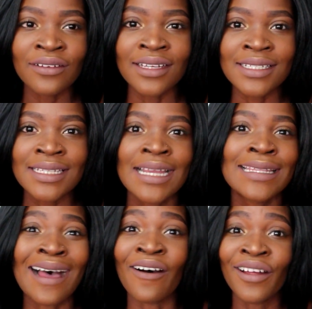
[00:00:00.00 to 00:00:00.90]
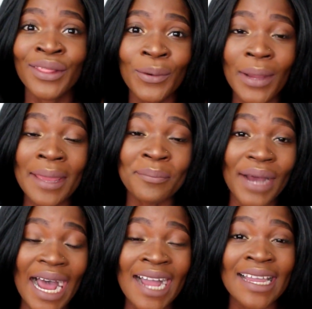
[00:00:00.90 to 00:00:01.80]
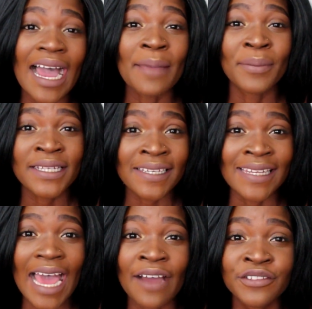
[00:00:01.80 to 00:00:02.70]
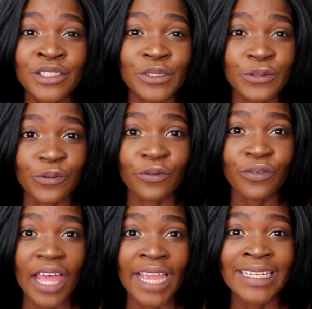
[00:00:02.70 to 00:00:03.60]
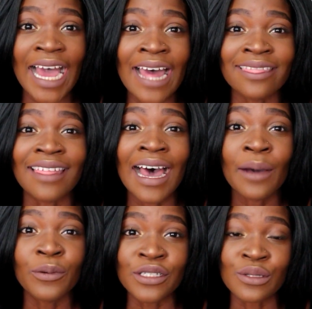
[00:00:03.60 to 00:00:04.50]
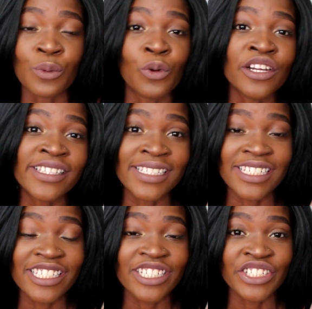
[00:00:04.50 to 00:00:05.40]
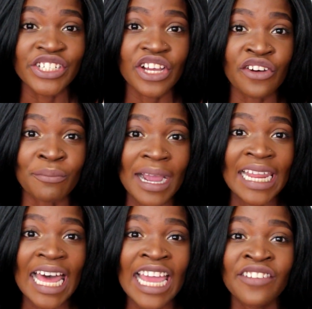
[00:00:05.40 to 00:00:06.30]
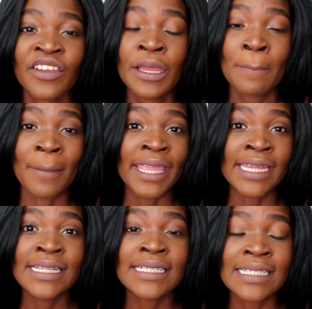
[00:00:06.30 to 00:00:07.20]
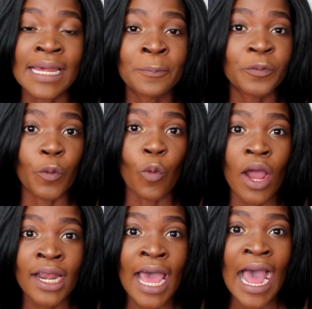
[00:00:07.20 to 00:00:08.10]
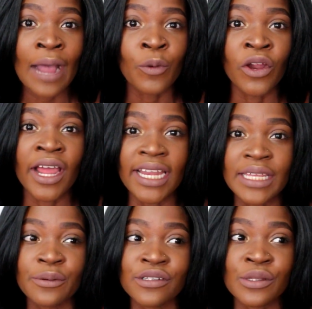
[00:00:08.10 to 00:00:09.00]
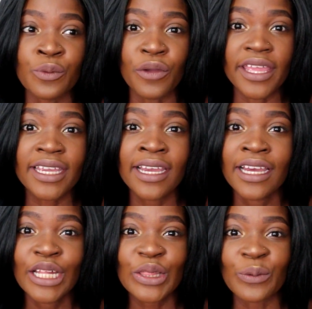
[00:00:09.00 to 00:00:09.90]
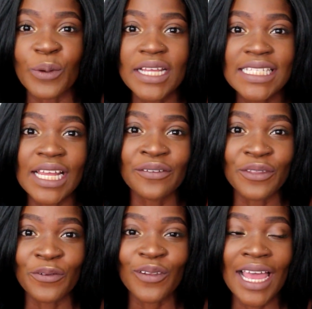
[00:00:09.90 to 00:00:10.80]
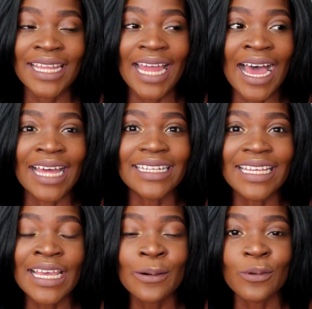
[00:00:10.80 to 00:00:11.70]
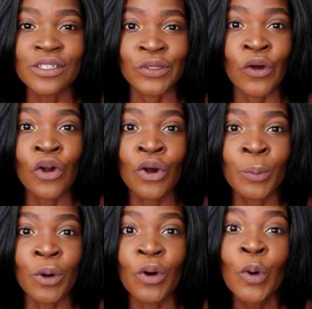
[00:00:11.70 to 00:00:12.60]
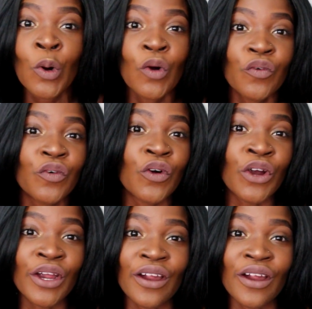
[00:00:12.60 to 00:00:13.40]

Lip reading: us. Now on the way back I picked an afternoon flight, and that was the worst decision of my life. Mayenli slept 1 hour and he was awake the rest of the flight, and it was horrible for